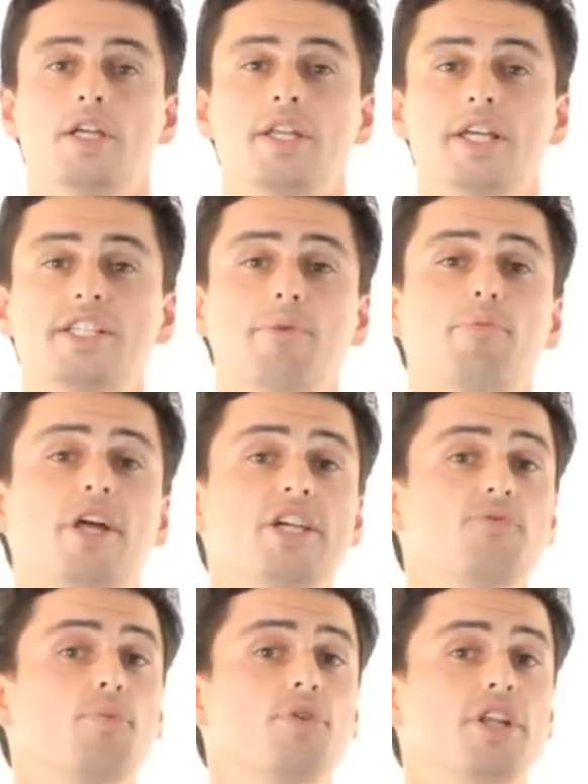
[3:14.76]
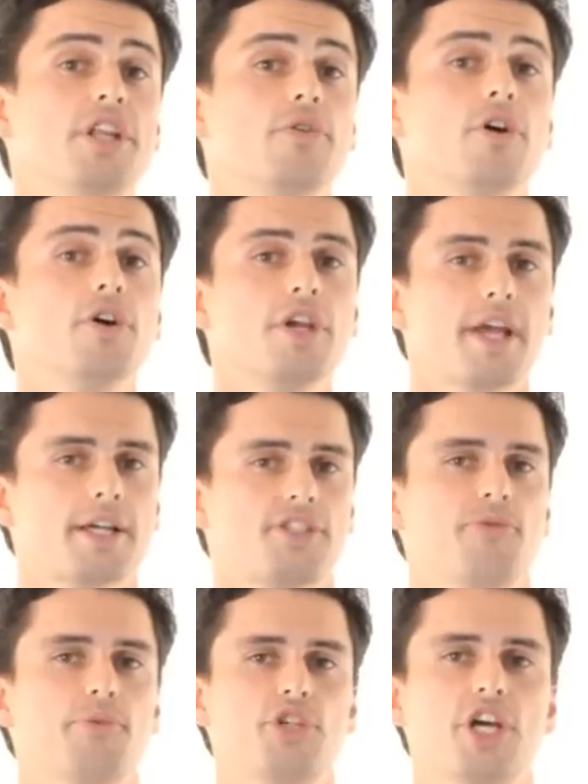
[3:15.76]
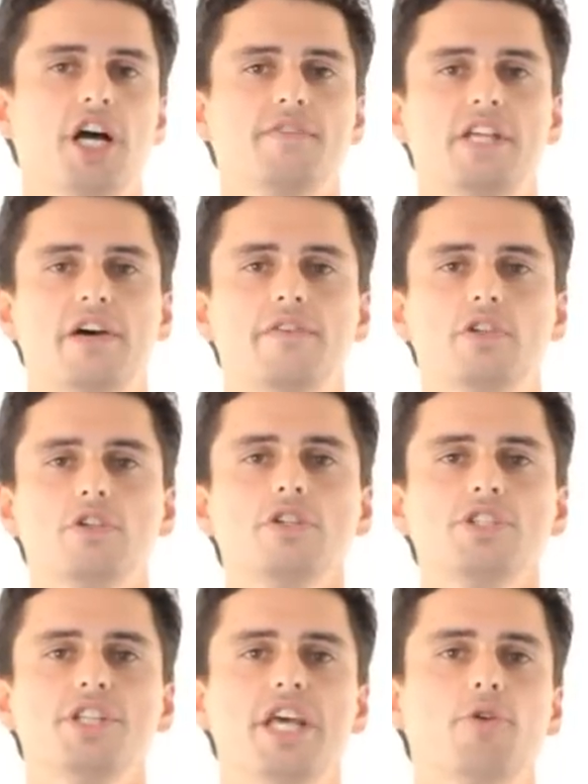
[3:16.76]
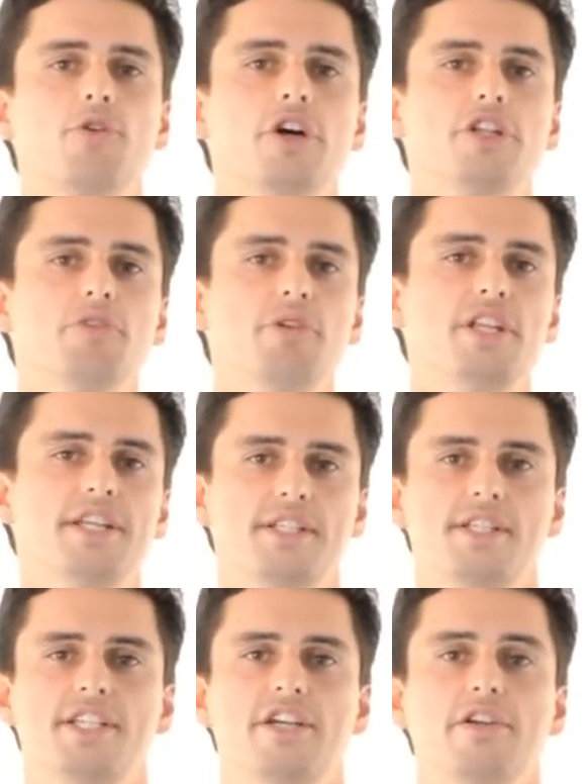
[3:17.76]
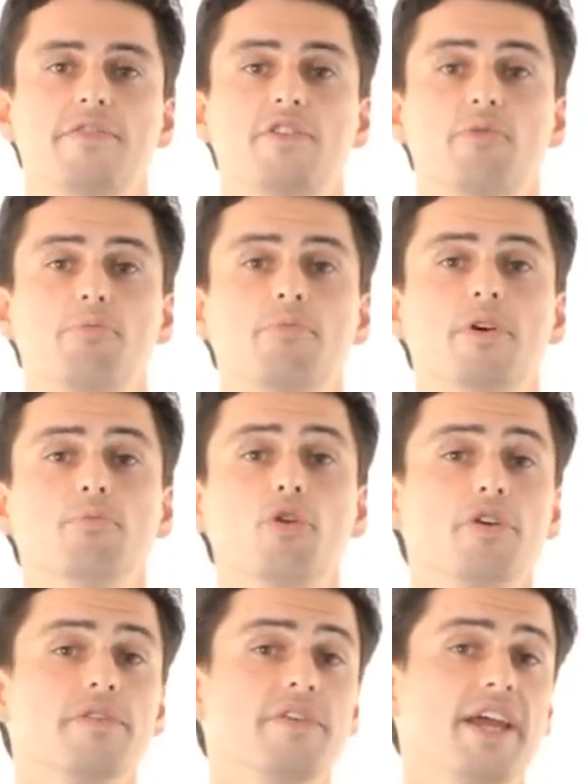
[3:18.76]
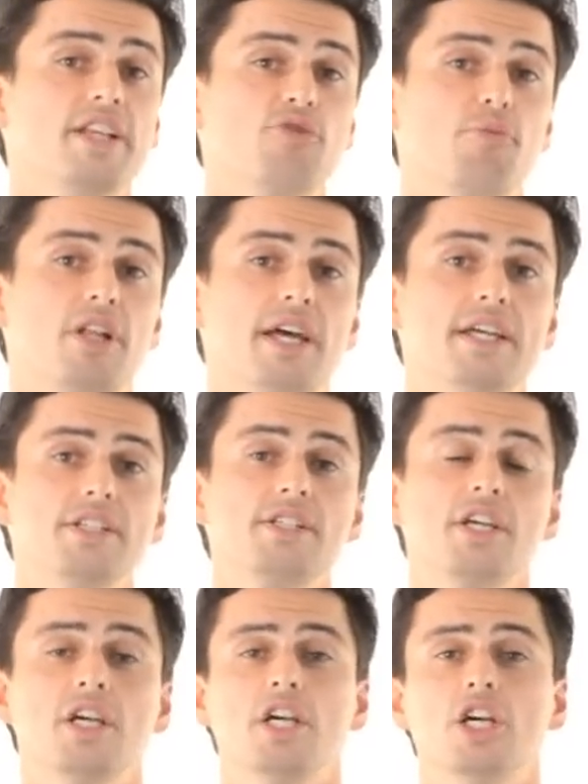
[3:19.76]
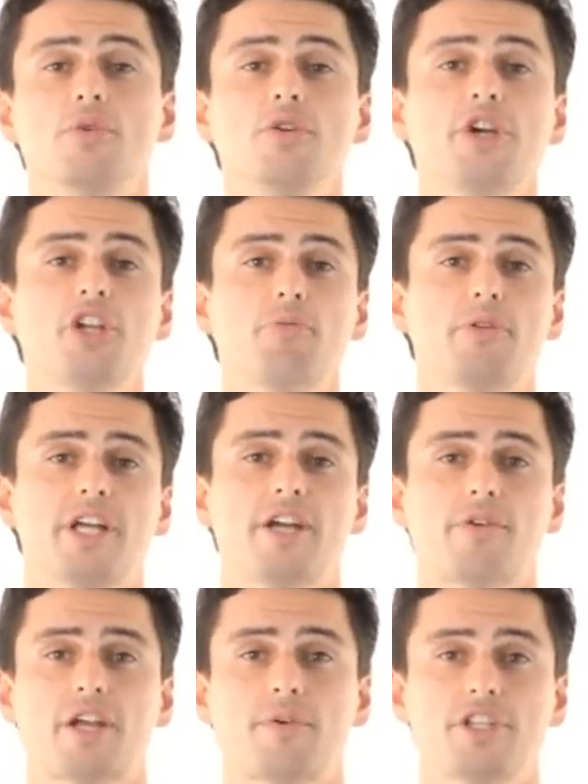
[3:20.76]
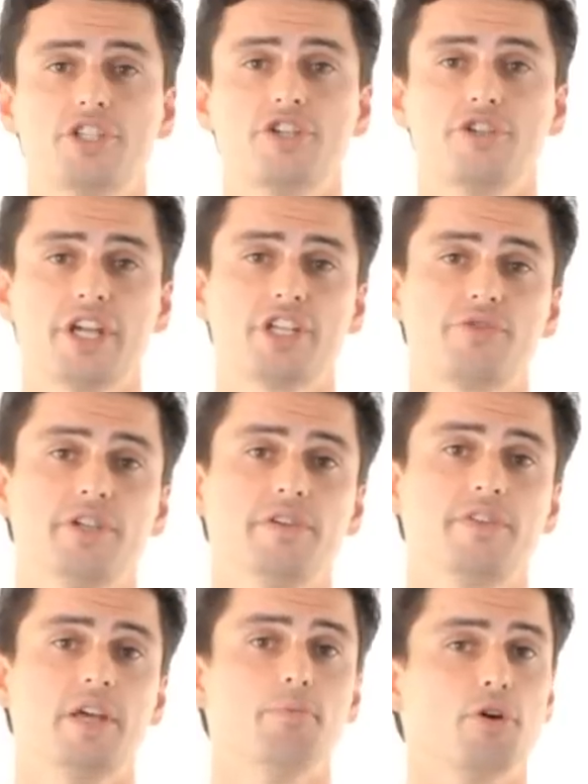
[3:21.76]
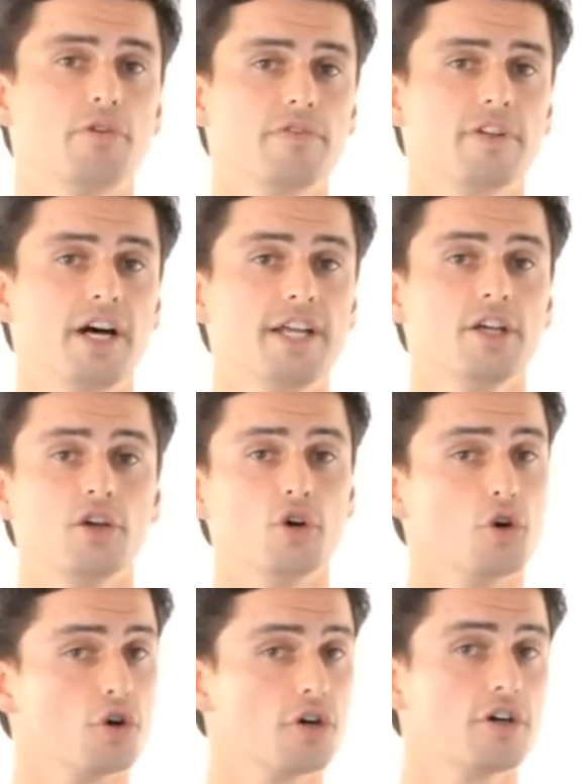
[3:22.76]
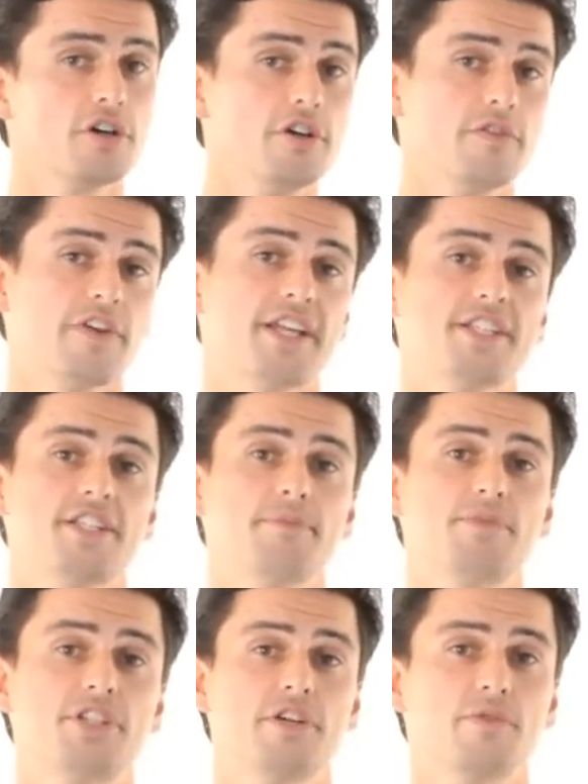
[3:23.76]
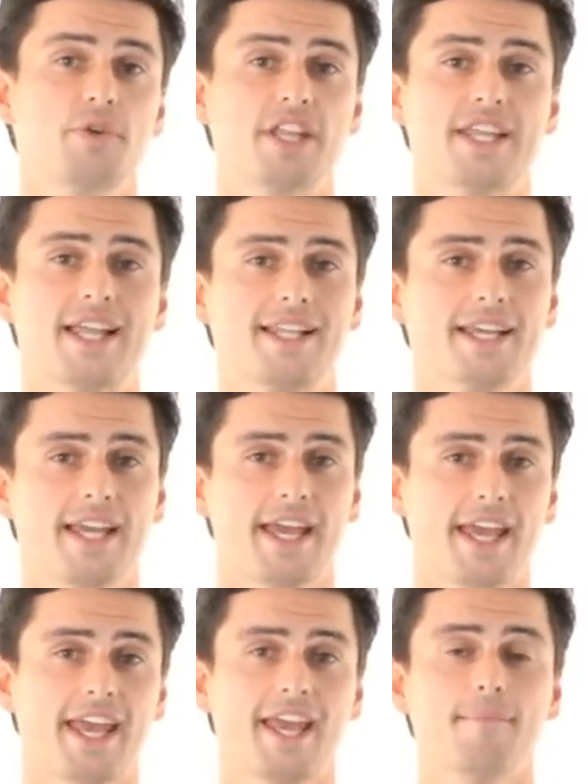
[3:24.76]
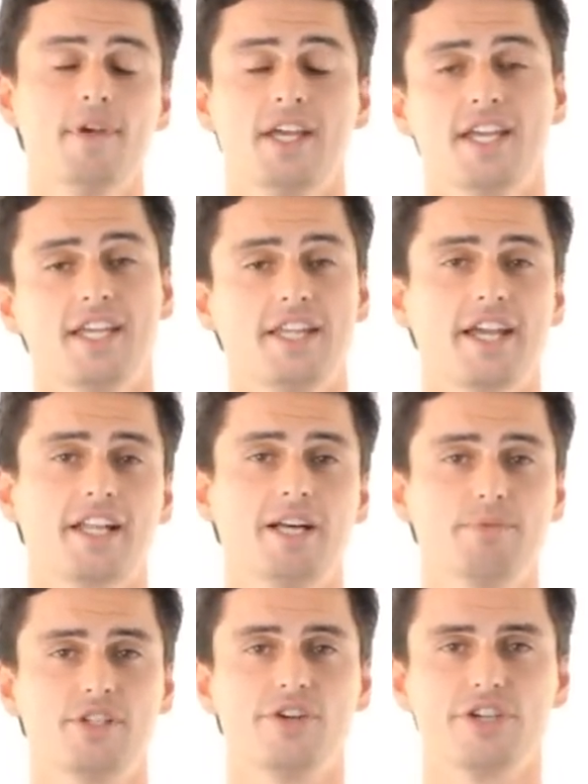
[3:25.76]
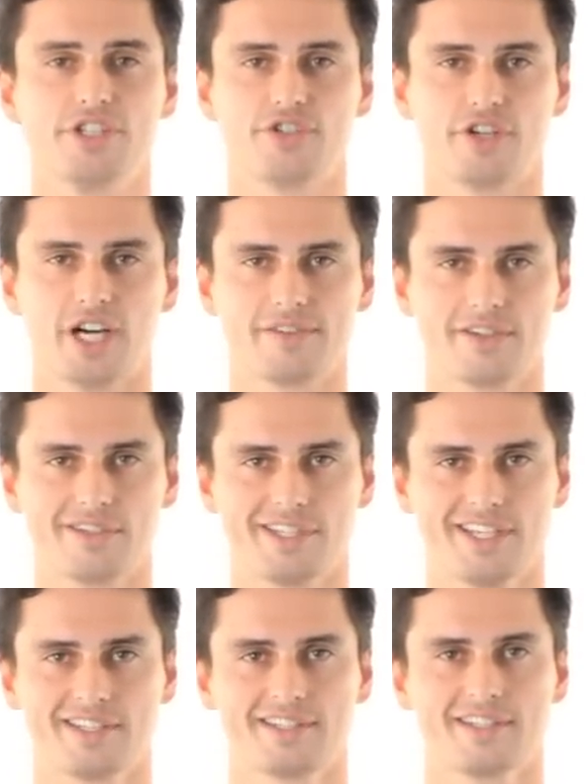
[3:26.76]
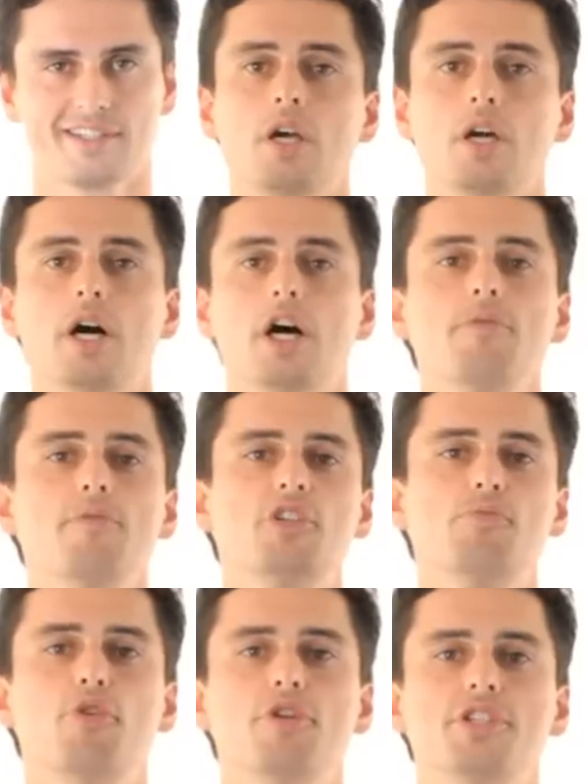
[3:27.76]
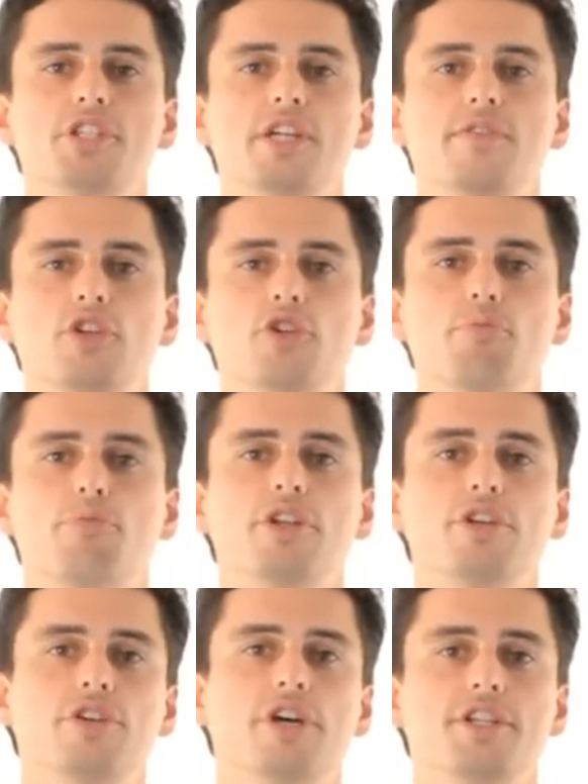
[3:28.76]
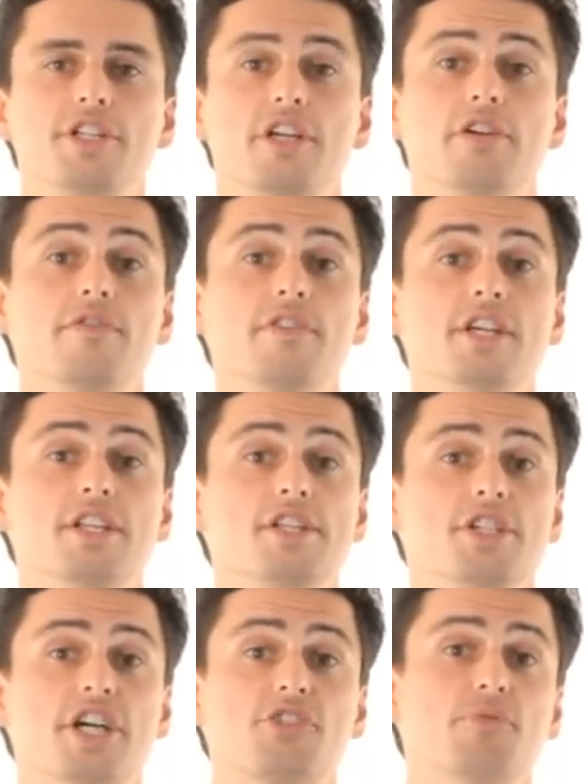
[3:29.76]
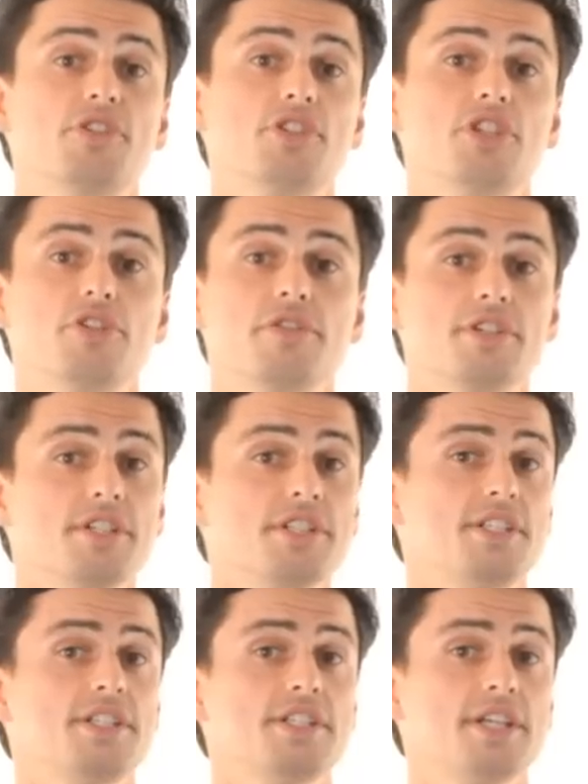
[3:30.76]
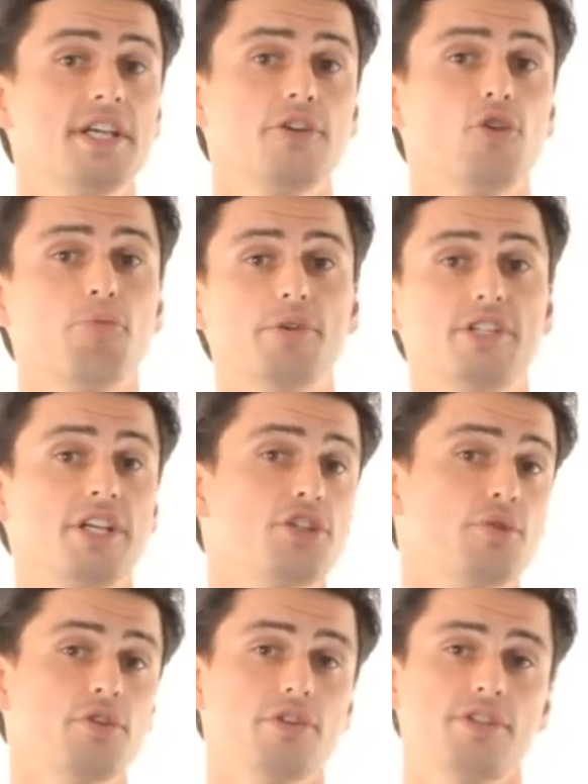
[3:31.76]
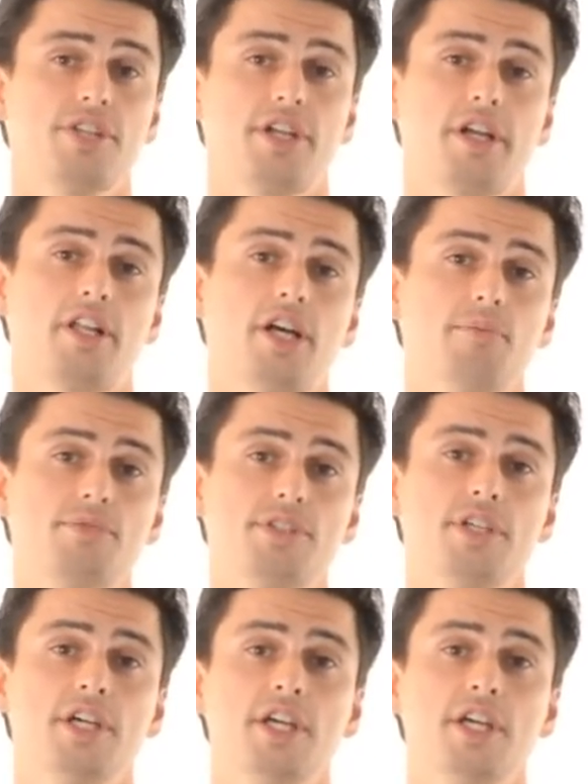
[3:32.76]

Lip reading: Now, some players put in their own custom shafts, however usually that would only be necessary for the more advanced players who are looking to play around with the trajectory of their ball flight or who fancy themselves winning that leg of ham in their club's longest drive contest. I hope these pointers are giving you a pretty good idea if you need adjustments to your existing set or potential new set of clubs.